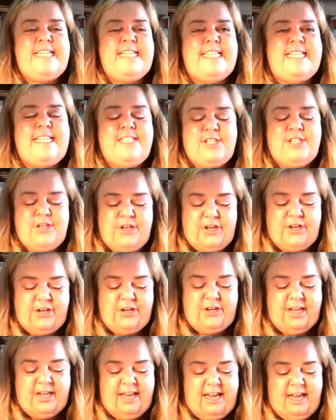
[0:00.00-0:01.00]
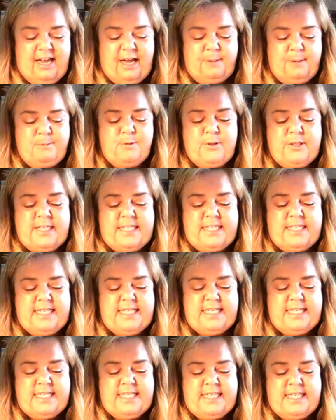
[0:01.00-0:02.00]
So all you need to
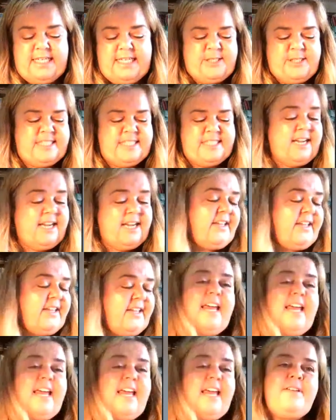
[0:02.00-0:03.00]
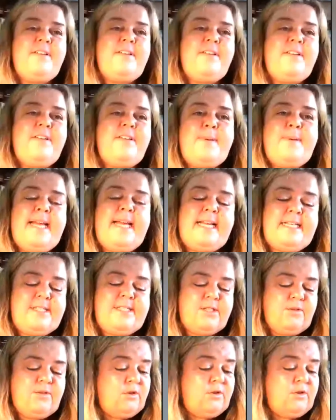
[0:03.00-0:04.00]
do is just have your canvas, your paints,
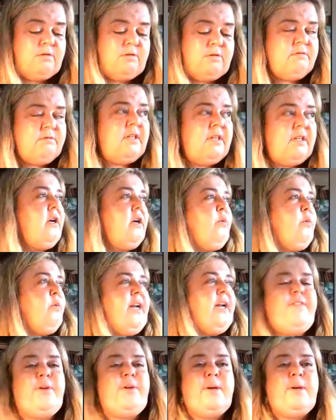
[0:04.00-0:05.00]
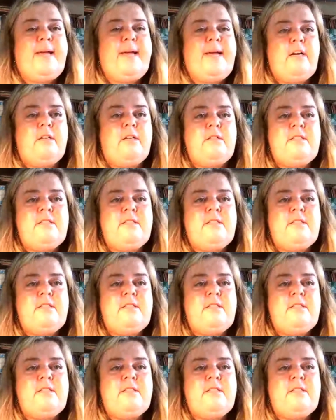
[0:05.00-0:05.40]
or whatever you want to paint on.